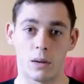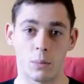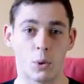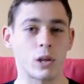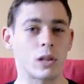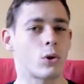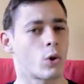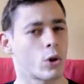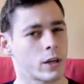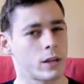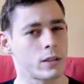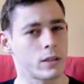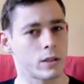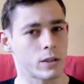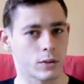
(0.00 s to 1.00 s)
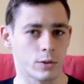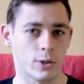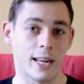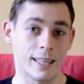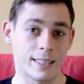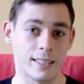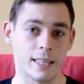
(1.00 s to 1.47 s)
Portland, Oregon,
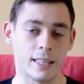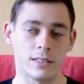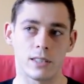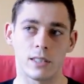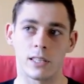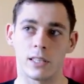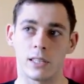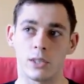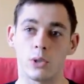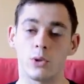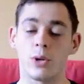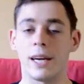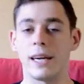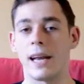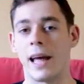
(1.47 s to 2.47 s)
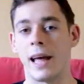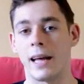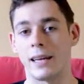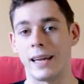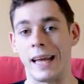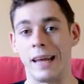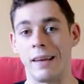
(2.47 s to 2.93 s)
United States, to train
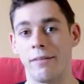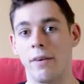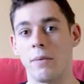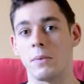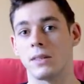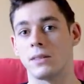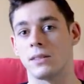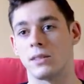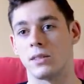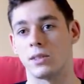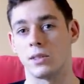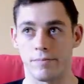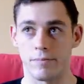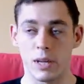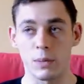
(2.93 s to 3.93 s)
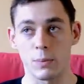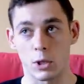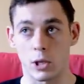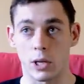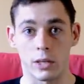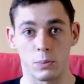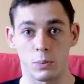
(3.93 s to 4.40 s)
at a famous mixed
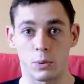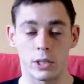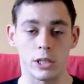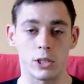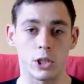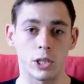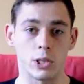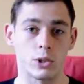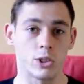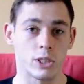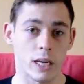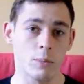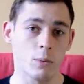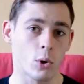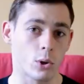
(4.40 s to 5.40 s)
martial arts Brazilian Jiu-Jitsu gym